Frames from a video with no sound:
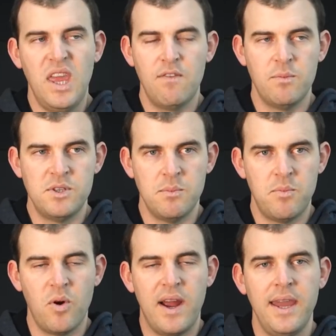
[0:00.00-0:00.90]
give them some
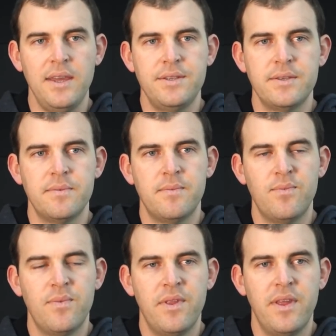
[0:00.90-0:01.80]
praise,
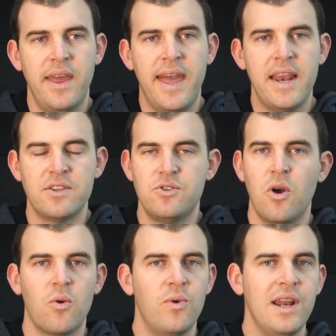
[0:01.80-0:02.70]
and it's
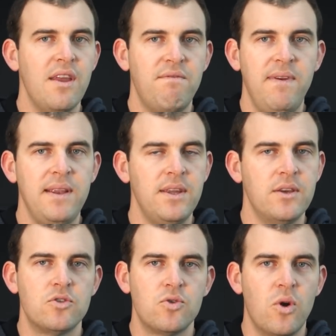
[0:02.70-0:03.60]
not really affecting
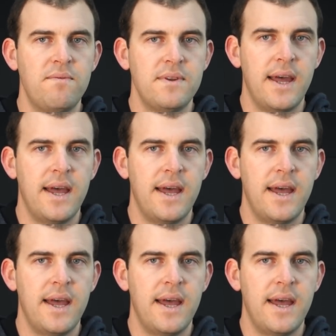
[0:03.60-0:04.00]
his drive to